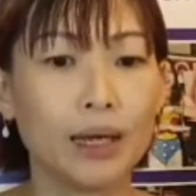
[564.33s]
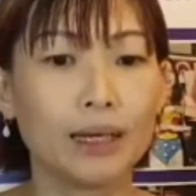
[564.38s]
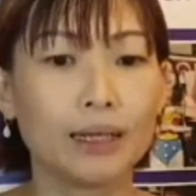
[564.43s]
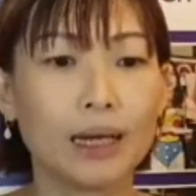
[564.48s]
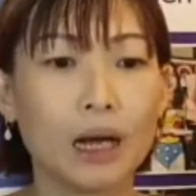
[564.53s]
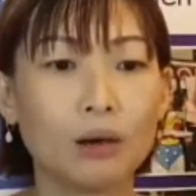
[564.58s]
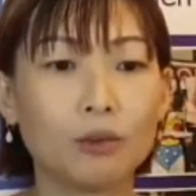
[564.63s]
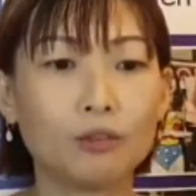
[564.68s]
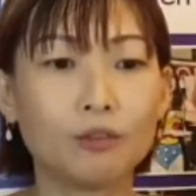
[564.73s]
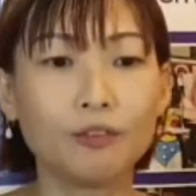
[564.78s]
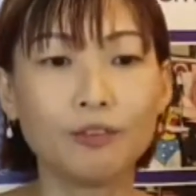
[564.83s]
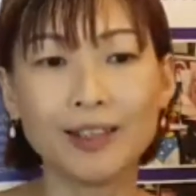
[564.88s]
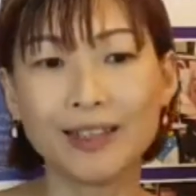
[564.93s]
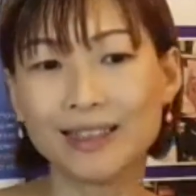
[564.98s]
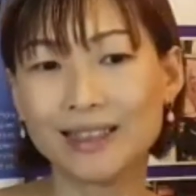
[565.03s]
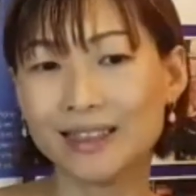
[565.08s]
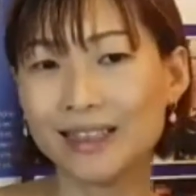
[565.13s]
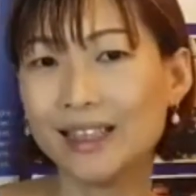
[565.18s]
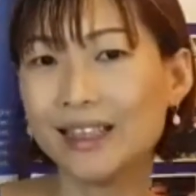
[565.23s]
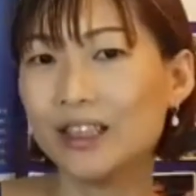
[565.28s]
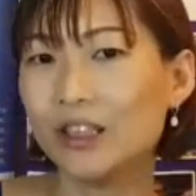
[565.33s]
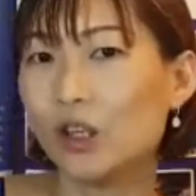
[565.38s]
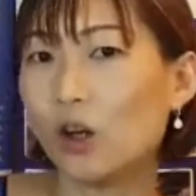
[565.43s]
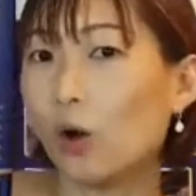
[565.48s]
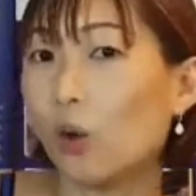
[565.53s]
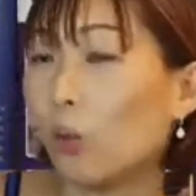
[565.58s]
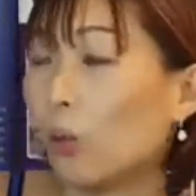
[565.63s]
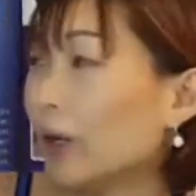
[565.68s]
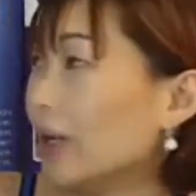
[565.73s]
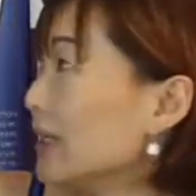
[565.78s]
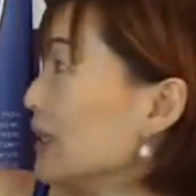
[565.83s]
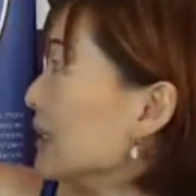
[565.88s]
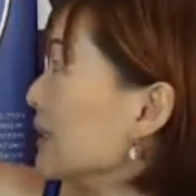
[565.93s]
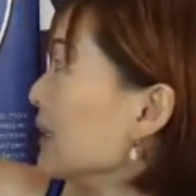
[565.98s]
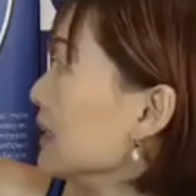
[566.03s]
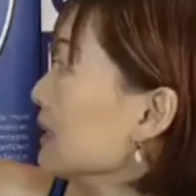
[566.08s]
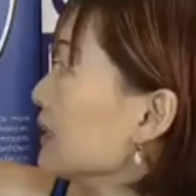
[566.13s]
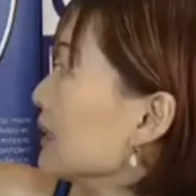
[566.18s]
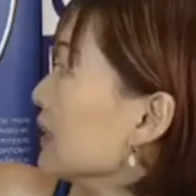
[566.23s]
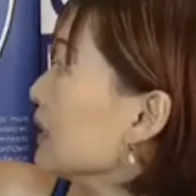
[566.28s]
Now, fixing your
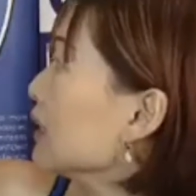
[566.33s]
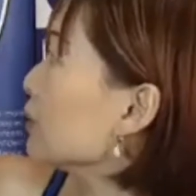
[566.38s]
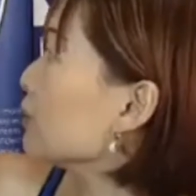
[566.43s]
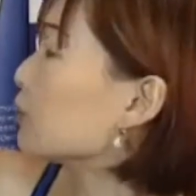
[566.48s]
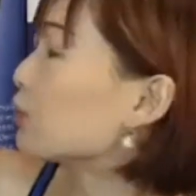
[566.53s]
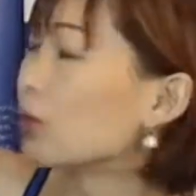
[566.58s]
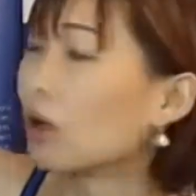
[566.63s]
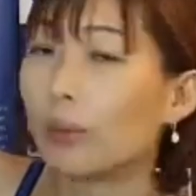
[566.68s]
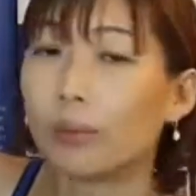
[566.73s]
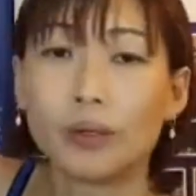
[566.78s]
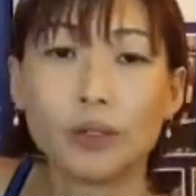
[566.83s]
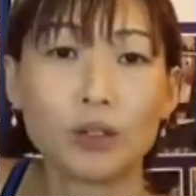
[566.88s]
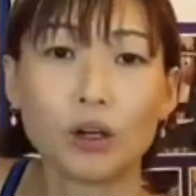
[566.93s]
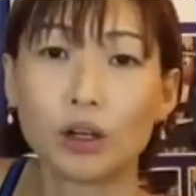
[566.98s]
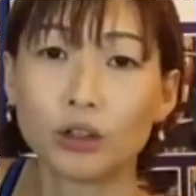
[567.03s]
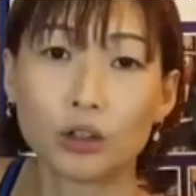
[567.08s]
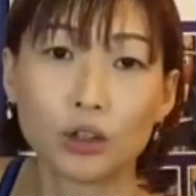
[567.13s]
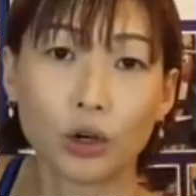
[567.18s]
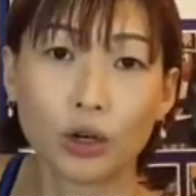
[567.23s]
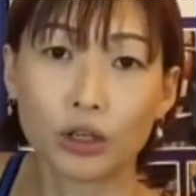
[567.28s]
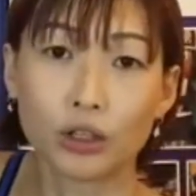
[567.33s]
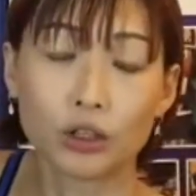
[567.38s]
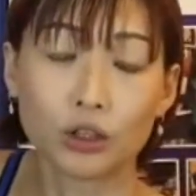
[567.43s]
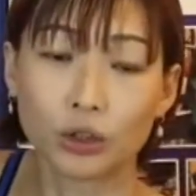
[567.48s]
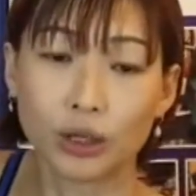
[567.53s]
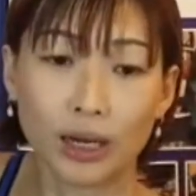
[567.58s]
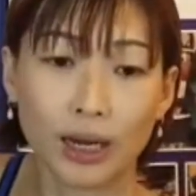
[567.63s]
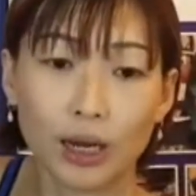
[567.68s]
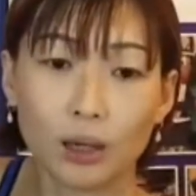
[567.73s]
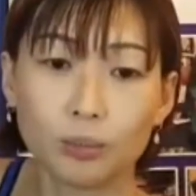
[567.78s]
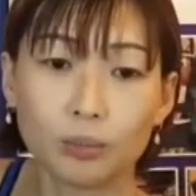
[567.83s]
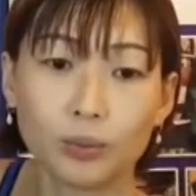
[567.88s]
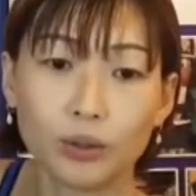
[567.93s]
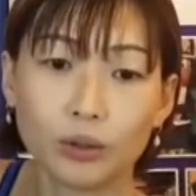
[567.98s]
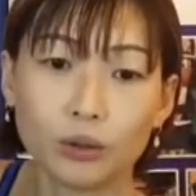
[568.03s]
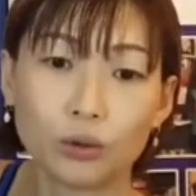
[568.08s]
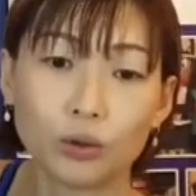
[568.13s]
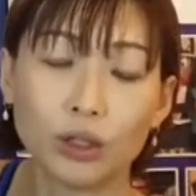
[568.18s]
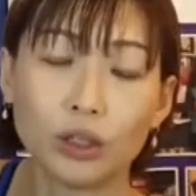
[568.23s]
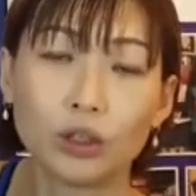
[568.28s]
weaknesses is probably not going to help
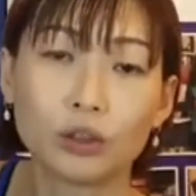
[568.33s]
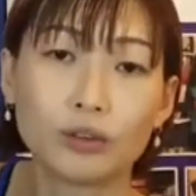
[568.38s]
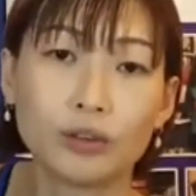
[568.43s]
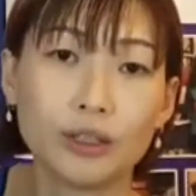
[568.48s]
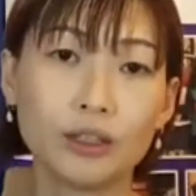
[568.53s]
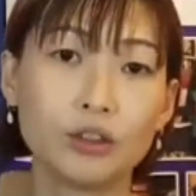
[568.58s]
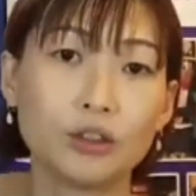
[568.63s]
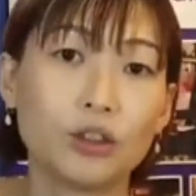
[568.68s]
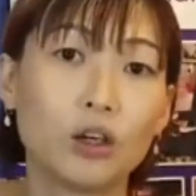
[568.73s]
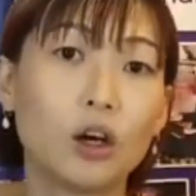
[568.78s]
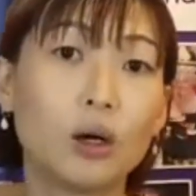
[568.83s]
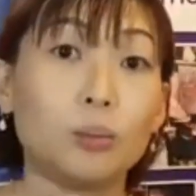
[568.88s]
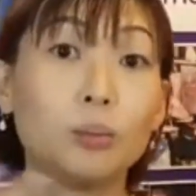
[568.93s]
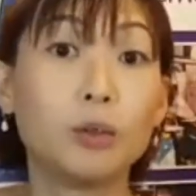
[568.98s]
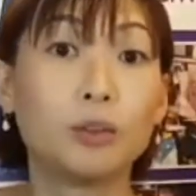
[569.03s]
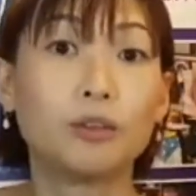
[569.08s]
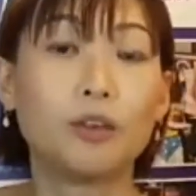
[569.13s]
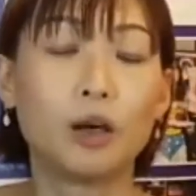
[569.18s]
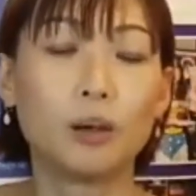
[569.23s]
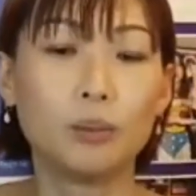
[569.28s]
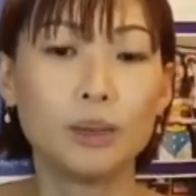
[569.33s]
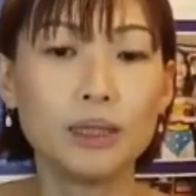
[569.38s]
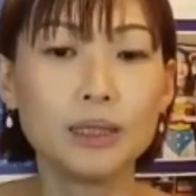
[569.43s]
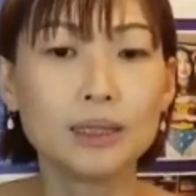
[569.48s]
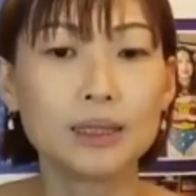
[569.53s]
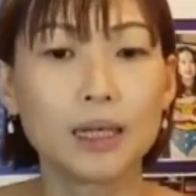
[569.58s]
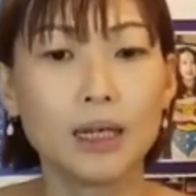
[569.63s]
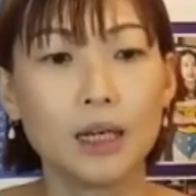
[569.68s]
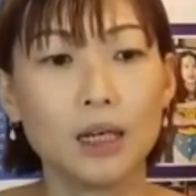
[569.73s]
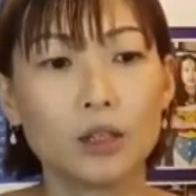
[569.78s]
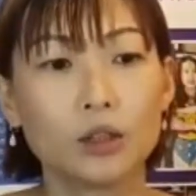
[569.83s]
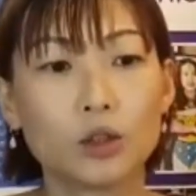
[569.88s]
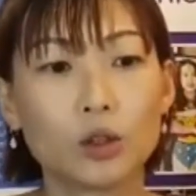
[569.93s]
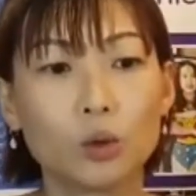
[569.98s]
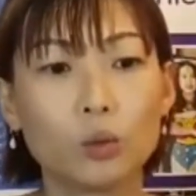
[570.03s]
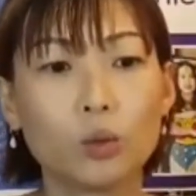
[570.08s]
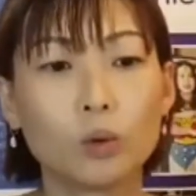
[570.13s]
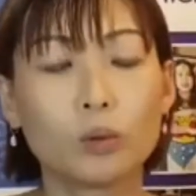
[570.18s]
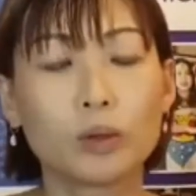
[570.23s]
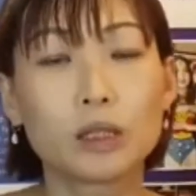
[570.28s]
to increase your performance,
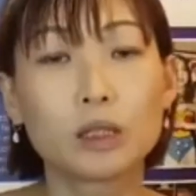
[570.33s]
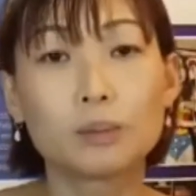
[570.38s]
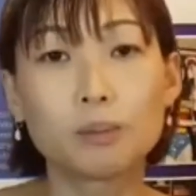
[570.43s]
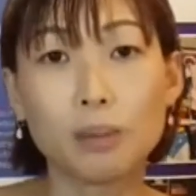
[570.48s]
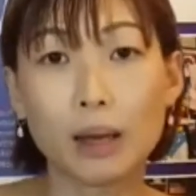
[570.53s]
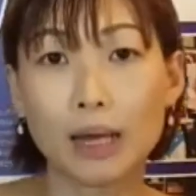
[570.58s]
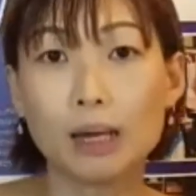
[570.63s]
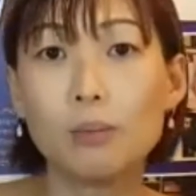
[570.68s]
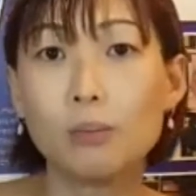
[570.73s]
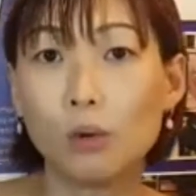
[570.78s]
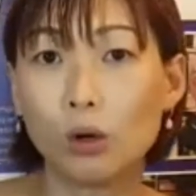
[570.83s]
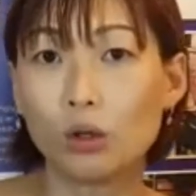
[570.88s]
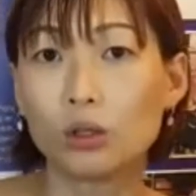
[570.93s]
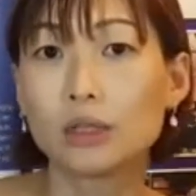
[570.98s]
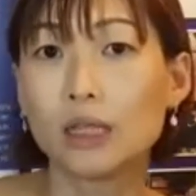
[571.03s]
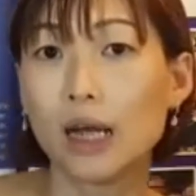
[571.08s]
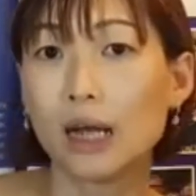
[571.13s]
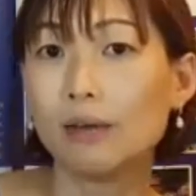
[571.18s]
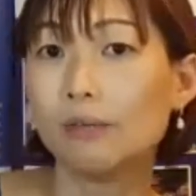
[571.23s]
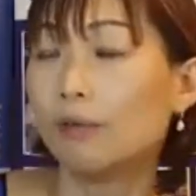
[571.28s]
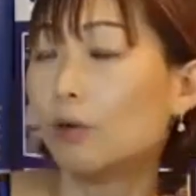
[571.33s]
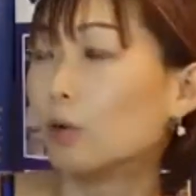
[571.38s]
so we will spend more time